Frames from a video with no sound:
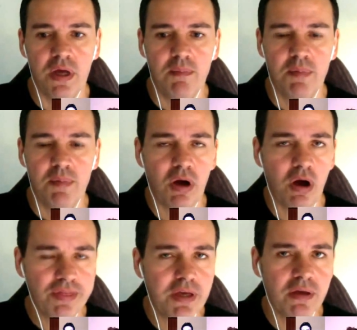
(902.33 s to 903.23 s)
but
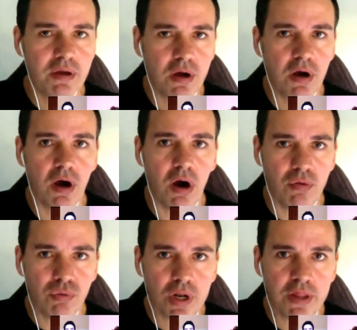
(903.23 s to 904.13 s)
I
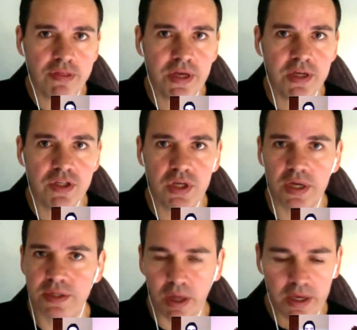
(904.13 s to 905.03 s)
really think
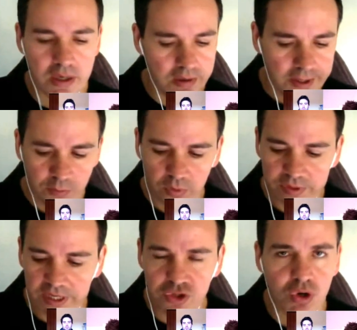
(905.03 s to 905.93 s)
it's like when
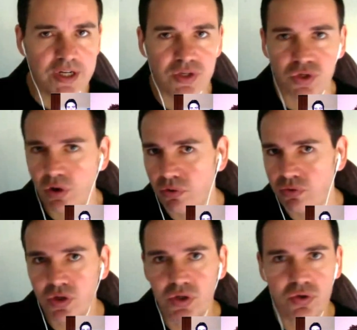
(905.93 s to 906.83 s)
they train
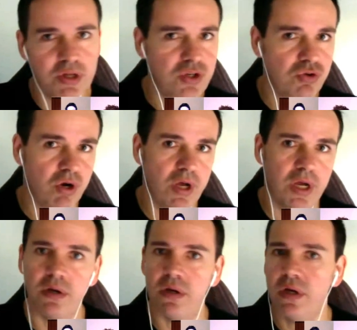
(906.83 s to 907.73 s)
soldiers or they
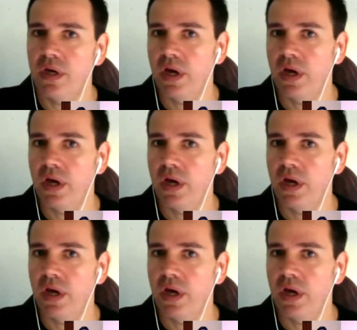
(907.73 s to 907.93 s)
train